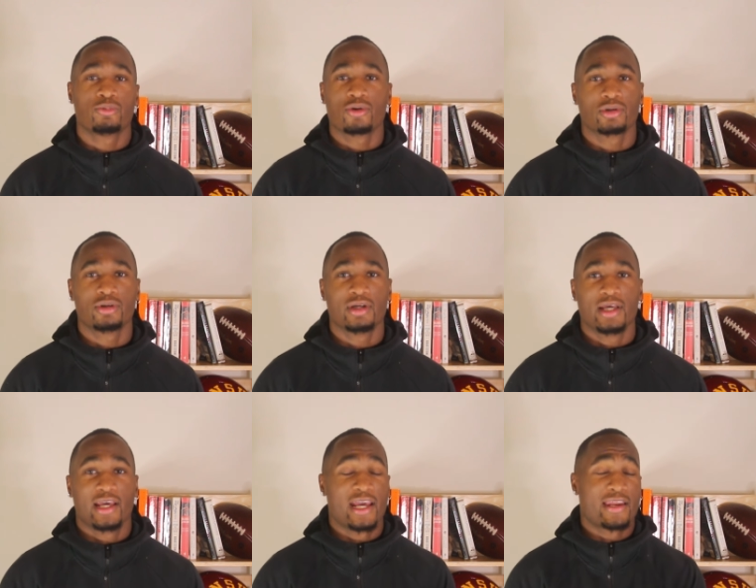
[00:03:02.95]
portal,
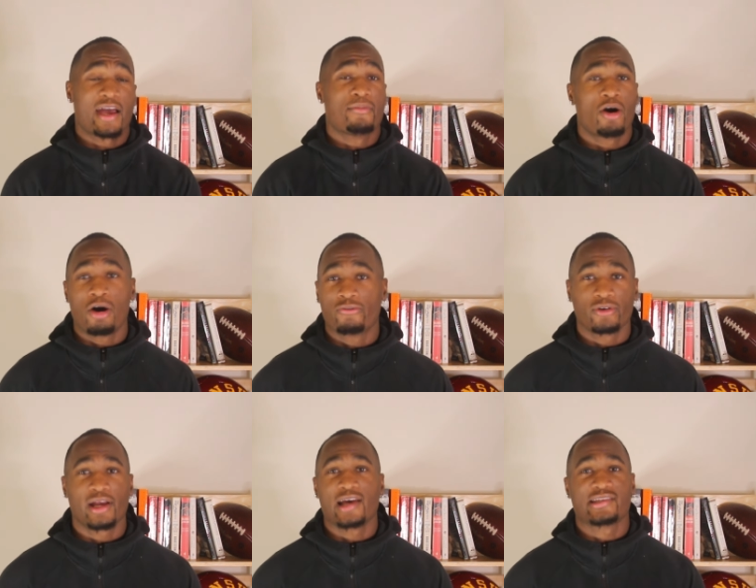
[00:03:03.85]
and I am all
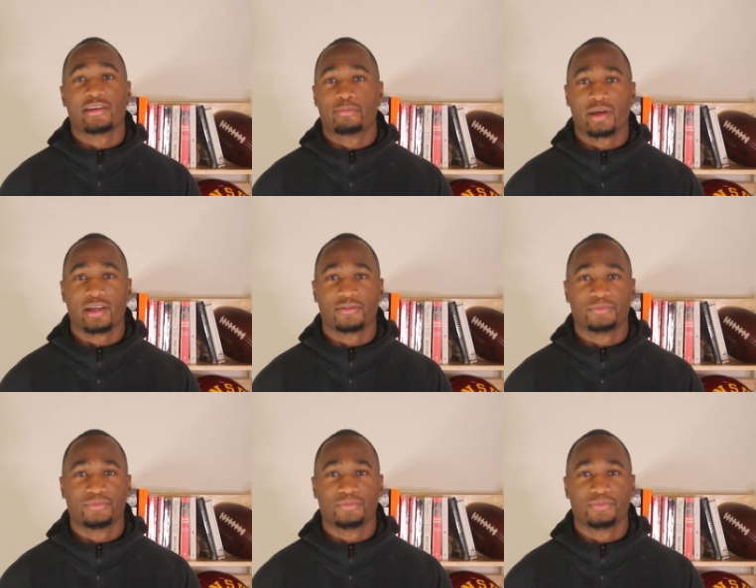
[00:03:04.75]
for guys getting paid.